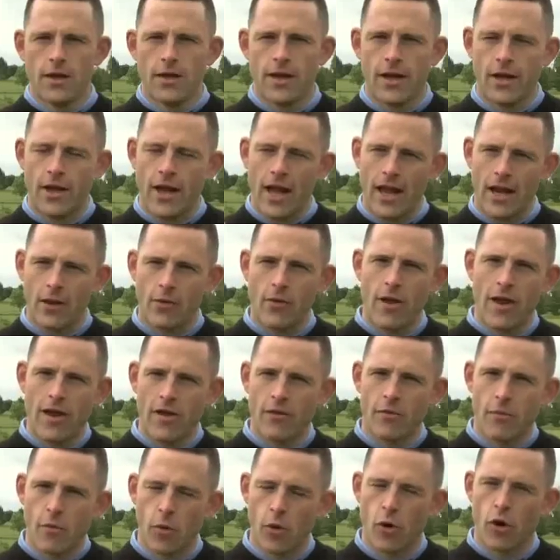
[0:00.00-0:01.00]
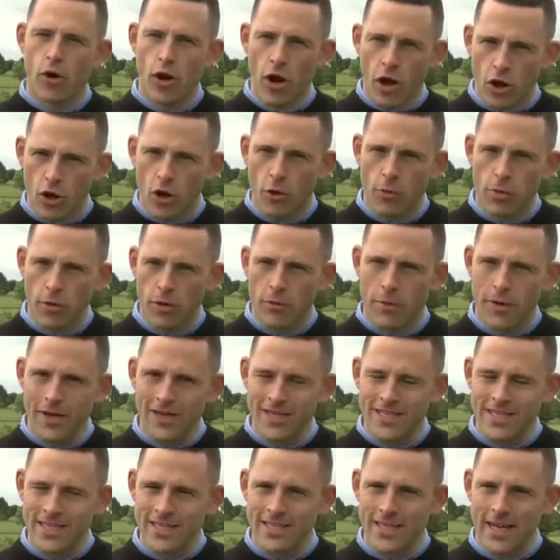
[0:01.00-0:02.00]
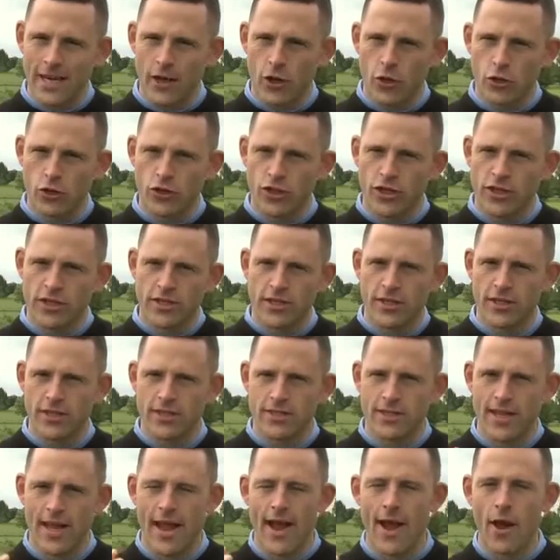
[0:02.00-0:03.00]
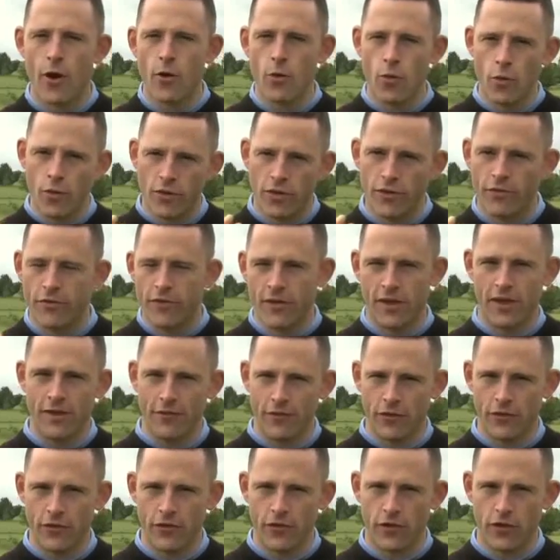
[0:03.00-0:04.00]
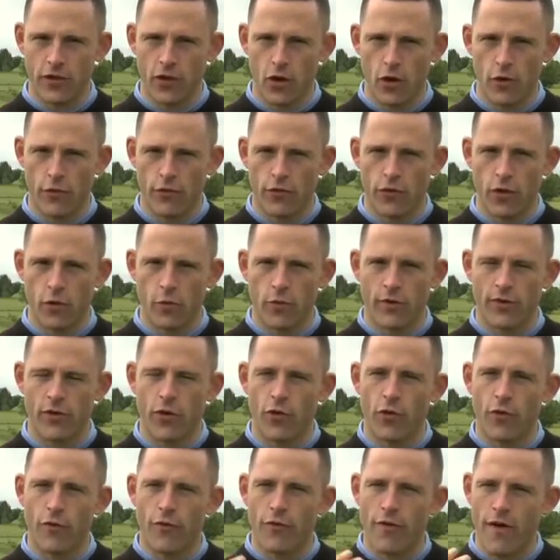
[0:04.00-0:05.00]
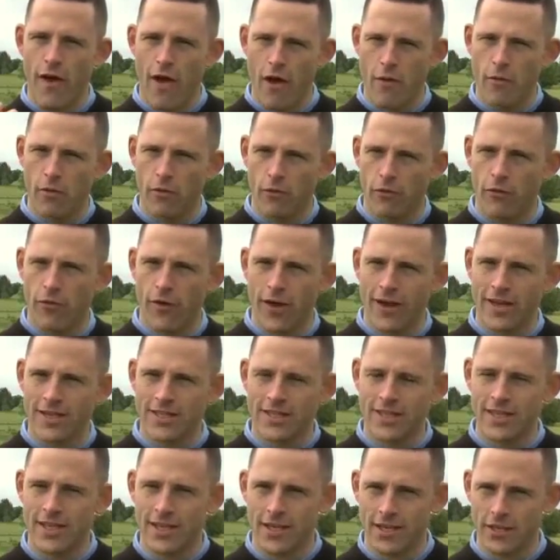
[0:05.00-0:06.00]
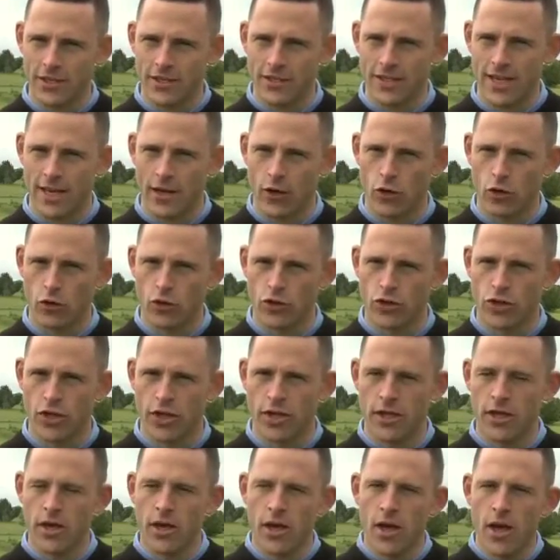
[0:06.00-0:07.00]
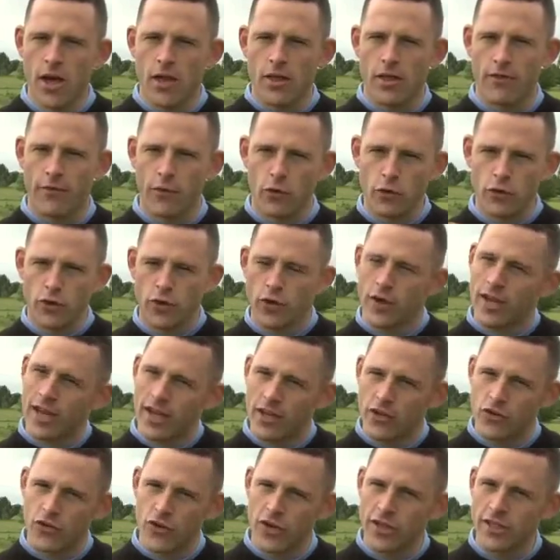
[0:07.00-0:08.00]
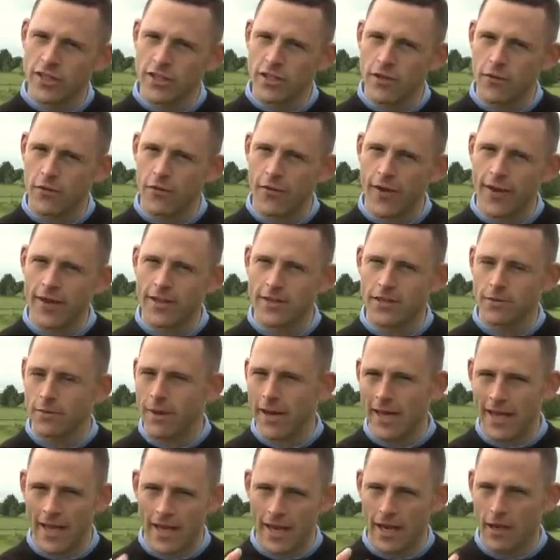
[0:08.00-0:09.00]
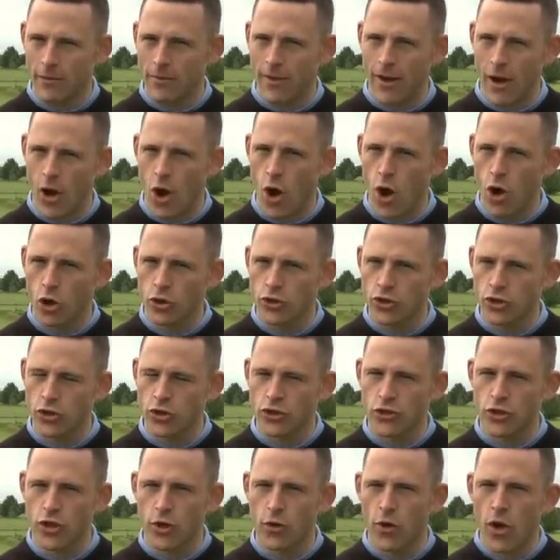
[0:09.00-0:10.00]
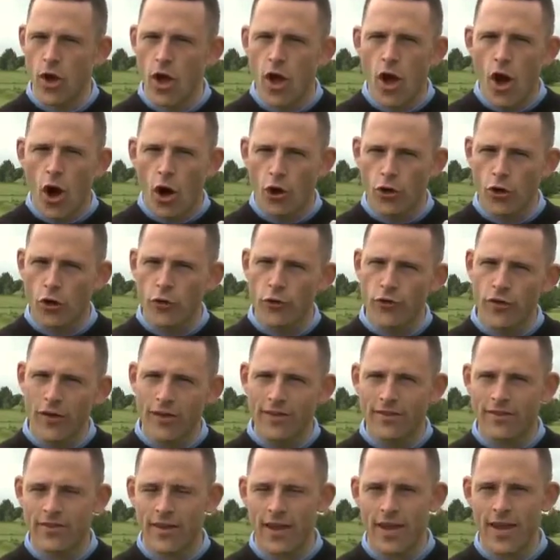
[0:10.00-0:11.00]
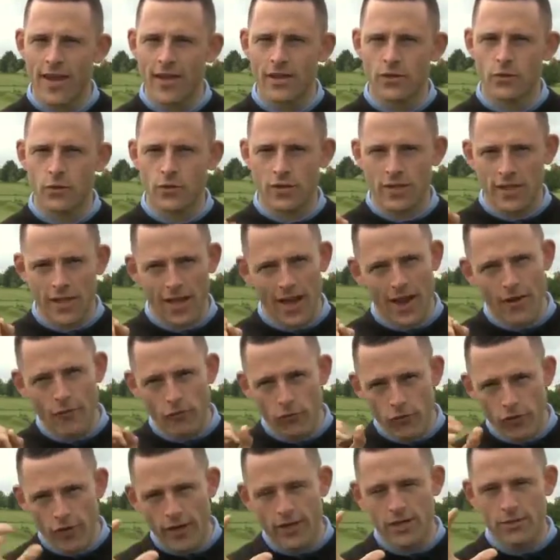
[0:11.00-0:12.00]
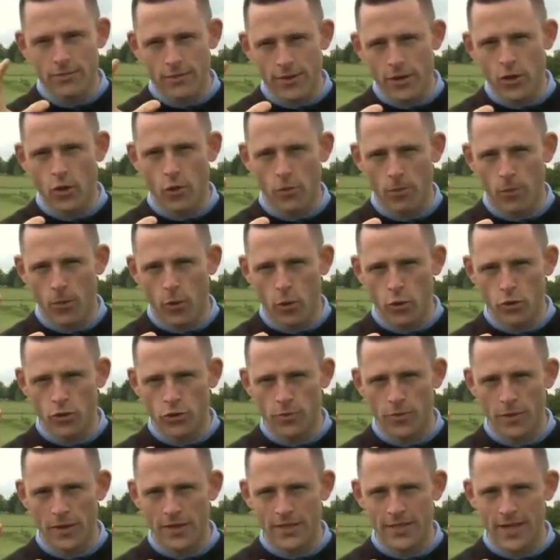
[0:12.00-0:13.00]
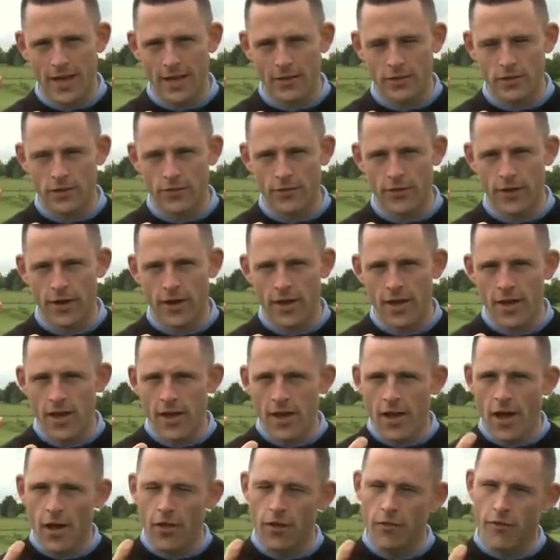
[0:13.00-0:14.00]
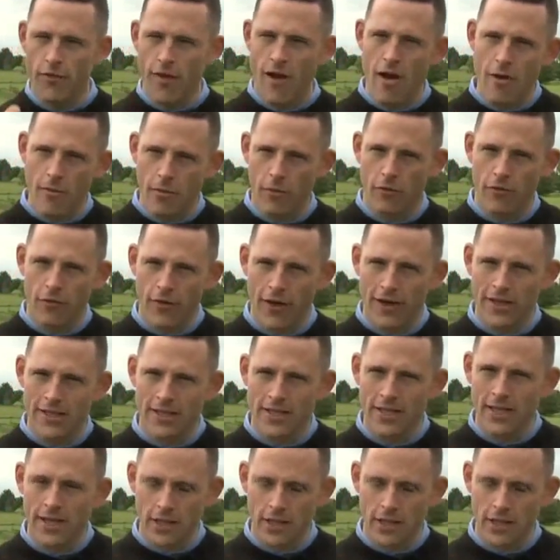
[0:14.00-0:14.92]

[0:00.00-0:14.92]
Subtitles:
Now, Callaway have put a couple of pieces of technology into this to help with the forgiveness of the golf club. We've got the variable face thickness technology. They've also heat treated the face to make it a little bit hotter. So on off-centre hits, we're still getting reasonably good ball speeds out of it. And the variable face